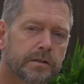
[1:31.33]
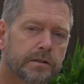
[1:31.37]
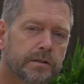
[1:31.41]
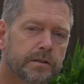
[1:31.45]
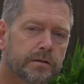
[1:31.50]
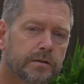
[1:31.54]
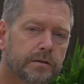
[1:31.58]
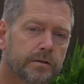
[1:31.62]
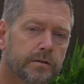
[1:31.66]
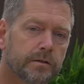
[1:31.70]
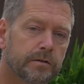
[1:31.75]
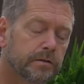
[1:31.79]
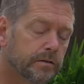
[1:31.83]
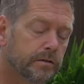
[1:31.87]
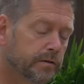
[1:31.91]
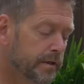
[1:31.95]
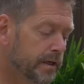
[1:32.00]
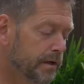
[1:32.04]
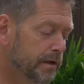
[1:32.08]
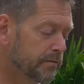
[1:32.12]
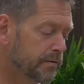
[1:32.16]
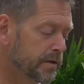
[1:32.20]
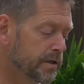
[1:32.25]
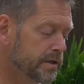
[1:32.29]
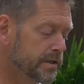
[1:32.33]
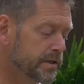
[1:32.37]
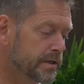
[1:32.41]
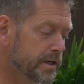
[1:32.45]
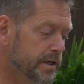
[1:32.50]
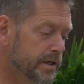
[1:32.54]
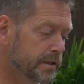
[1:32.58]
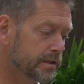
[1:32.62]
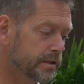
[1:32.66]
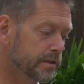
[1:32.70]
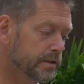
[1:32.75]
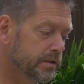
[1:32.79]
so they're
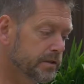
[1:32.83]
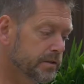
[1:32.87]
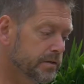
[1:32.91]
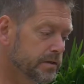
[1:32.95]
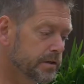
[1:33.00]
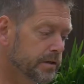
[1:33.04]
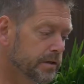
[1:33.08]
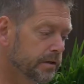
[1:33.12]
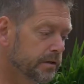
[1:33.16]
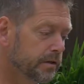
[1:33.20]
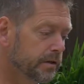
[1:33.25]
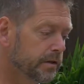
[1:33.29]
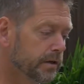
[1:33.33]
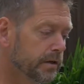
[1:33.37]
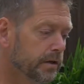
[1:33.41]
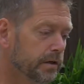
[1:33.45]
recessed, so you can